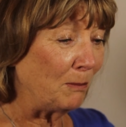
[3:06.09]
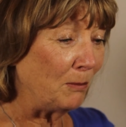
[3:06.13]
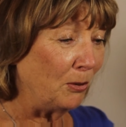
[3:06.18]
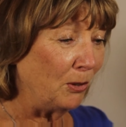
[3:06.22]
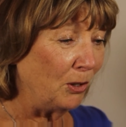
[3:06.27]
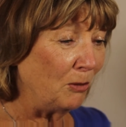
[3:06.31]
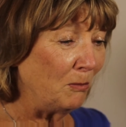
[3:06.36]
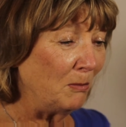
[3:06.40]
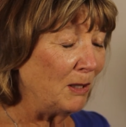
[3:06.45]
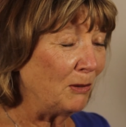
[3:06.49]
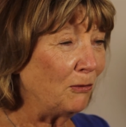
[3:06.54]
I
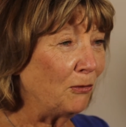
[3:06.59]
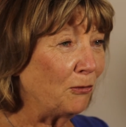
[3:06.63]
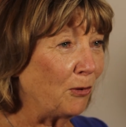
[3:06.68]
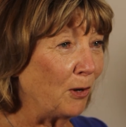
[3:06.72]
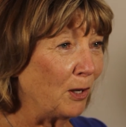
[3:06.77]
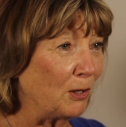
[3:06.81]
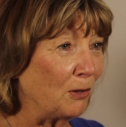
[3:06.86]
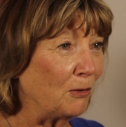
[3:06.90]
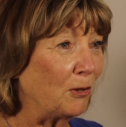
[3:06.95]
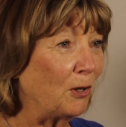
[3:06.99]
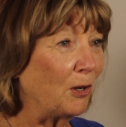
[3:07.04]
put them in
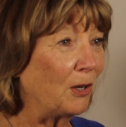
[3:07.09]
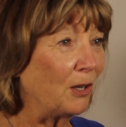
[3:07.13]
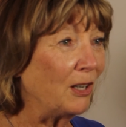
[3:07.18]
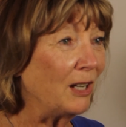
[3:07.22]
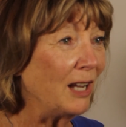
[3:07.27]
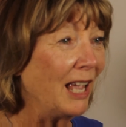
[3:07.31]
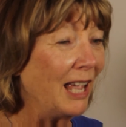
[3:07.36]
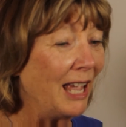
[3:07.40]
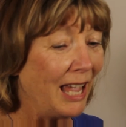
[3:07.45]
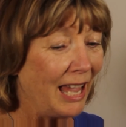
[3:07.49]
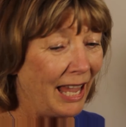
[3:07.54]
front of
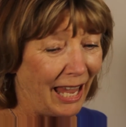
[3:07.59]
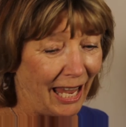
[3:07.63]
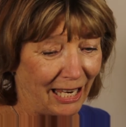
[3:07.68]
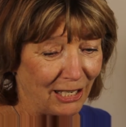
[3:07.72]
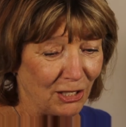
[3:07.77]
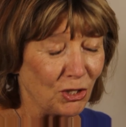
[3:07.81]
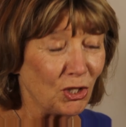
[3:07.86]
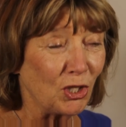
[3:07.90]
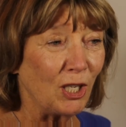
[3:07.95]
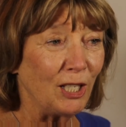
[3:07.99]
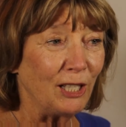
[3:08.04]
her,
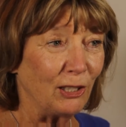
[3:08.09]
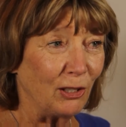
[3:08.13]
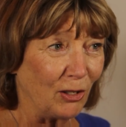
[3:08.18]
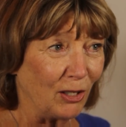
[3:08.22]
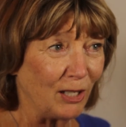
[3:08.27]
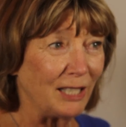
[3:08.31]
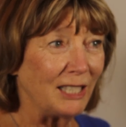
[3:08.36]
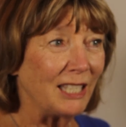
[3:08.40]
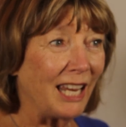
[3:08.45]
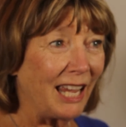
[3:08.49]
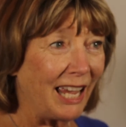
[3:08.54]
and she
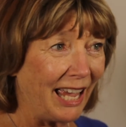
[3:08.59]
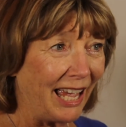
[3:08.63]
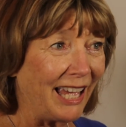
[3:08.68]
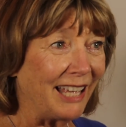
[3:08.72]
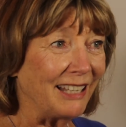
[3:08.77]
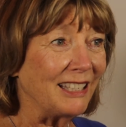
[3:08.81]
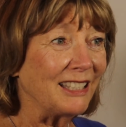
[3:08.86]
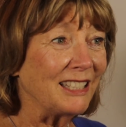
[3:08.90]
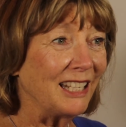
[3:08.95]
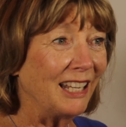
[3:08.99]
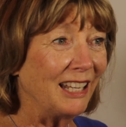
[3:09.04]
looked
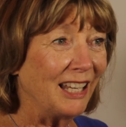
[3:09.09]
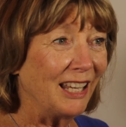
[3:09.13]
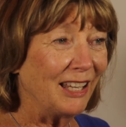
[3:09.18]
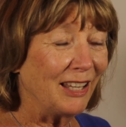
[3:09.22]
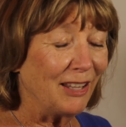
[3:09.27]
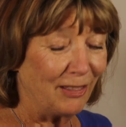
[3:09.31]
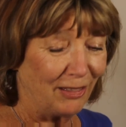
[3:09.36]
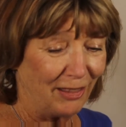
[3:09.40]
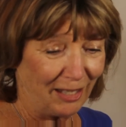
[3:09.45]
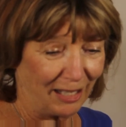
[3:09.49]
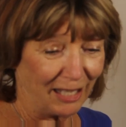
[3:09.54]
at
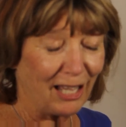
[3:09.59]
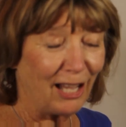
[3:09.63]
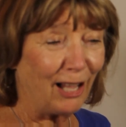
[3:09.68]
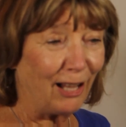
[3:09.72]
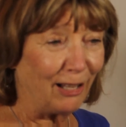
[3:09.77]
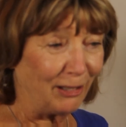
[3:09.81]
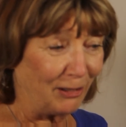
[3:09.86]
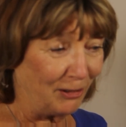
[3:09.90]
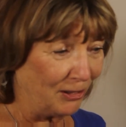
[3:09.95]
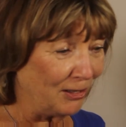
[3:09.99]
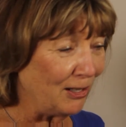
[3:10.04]
the
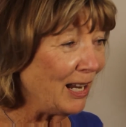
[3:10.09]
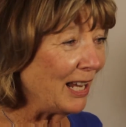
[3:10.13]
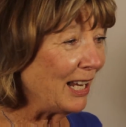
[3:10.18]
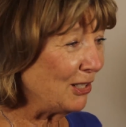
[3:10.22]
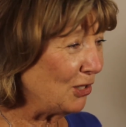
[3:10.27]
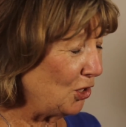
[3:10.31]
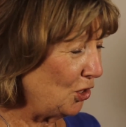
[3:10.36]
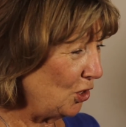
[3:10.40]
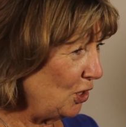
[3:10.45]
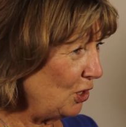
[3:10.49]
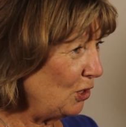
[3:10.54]
color
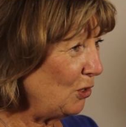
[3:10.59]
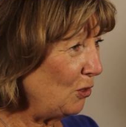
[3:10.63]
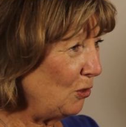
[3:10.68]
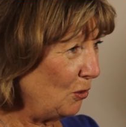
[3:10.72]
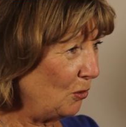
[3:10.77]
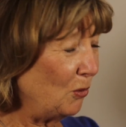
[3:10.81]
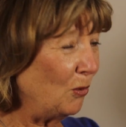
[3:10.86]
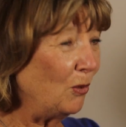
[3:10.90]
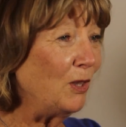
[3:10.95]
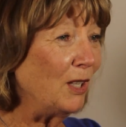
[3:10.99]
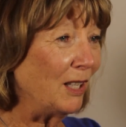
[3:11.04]
and she
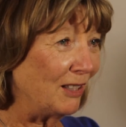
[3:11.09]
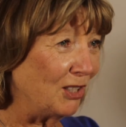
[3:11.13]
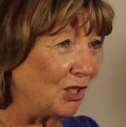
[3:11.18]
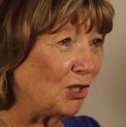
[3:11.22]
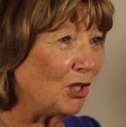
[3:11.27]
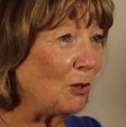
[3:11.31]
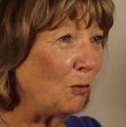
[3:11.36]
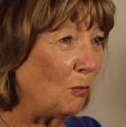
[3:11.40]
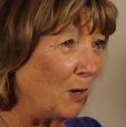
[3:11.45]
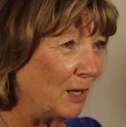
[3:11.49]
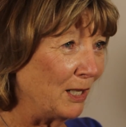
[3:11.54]
knew that
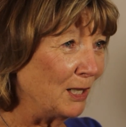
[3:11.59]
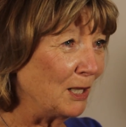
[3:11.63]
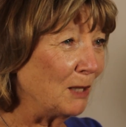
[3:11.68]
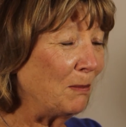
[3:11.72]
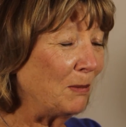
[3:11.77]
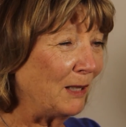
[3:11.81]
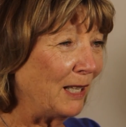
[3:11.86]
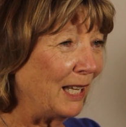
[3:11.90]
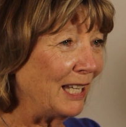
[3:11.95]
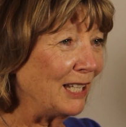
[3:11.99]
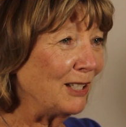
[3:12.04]
she wanted
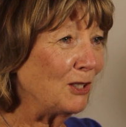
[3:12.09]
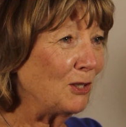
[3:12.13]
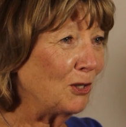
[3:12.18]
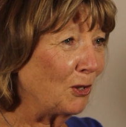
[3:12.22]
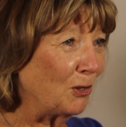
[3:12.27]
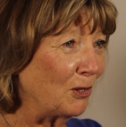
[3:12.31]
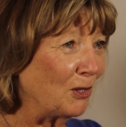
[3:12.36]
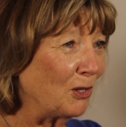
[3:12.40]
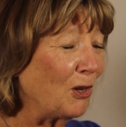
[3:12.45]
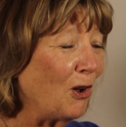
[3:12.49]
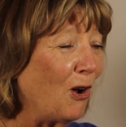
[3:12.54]
to play a
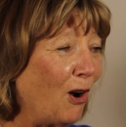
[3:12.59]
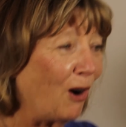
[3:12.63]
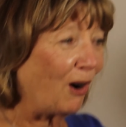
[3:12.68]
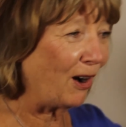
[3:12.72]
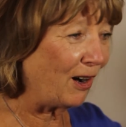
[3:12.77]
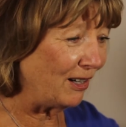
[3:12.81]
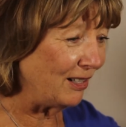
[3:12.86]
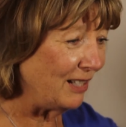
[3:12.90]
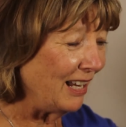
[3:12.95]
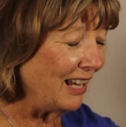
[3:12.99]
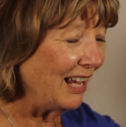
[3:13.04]
certain
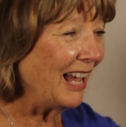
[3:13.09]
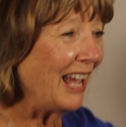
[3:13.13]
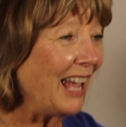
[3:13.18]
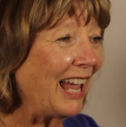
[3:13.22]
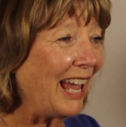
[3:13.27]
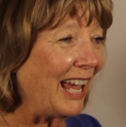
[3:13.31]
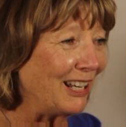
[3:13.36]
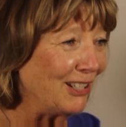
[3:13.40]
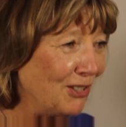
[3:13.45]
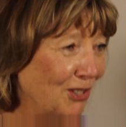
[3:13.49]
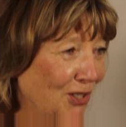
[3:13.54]
card,
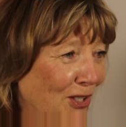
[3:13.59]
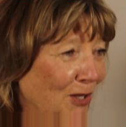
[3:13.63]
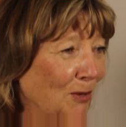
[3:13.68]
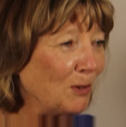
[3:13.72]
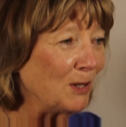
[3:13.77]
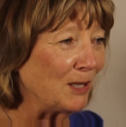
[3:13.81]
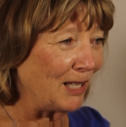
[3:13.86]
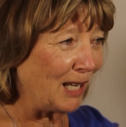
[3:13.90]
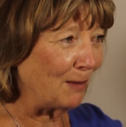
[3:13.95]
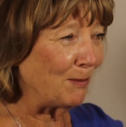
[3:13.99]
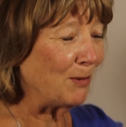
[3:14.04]
and
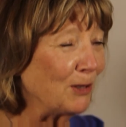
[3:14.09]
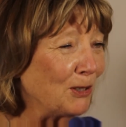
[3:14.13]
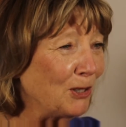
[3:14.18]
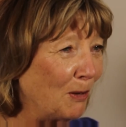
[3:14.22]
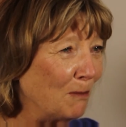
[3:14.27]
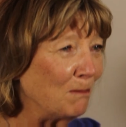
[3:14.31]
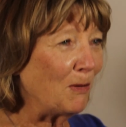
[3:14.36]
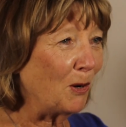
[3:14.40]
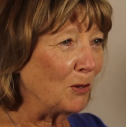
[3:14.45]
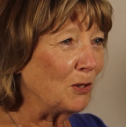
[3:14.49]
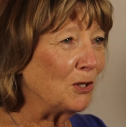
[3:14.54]
she was able
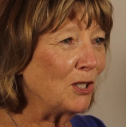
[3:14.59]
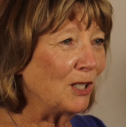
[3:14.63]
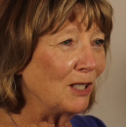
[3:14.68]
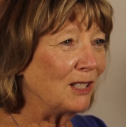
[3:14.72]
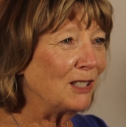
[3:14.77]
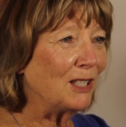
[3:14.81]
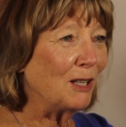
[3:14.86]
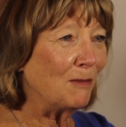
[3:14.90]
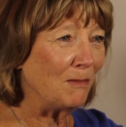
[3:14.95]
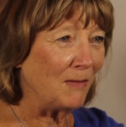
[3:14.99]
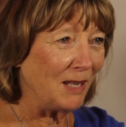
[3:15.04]
to
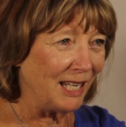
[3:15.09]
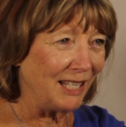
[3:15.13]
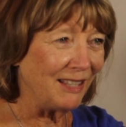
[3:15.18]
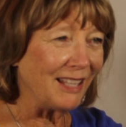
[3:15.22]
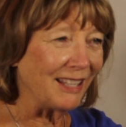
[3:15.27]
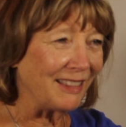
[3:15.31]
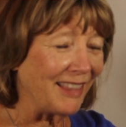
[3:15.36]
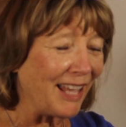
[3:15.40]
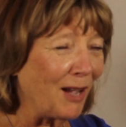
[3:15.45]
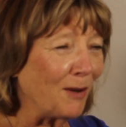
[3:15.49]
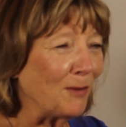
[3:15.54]
motion to me
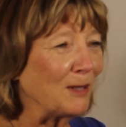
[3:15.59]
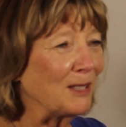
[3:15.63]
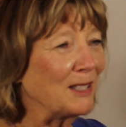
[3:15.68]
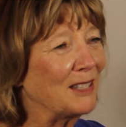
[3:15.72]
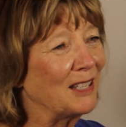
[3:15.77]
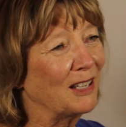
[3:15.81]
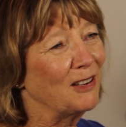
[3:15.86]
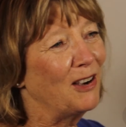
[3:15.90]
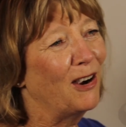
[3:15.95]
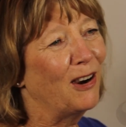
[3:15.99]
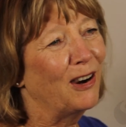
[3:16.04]
that that
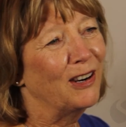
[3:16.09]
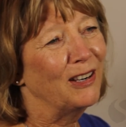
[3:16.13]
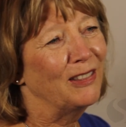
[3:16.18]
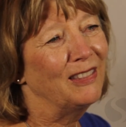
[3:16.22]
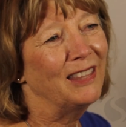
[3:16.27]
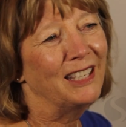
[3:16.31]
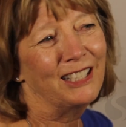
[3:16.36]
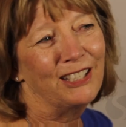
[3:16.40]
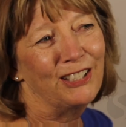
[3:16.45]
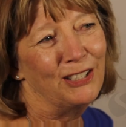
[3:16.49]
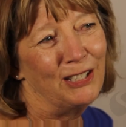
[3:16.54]
was the
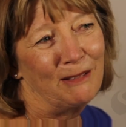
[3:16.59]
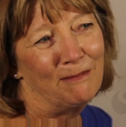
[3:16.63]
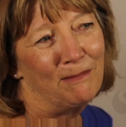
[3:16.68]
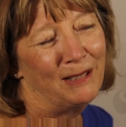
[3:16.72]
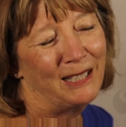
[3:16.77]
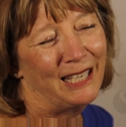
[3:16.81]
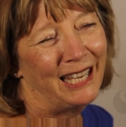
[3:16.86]
card that she had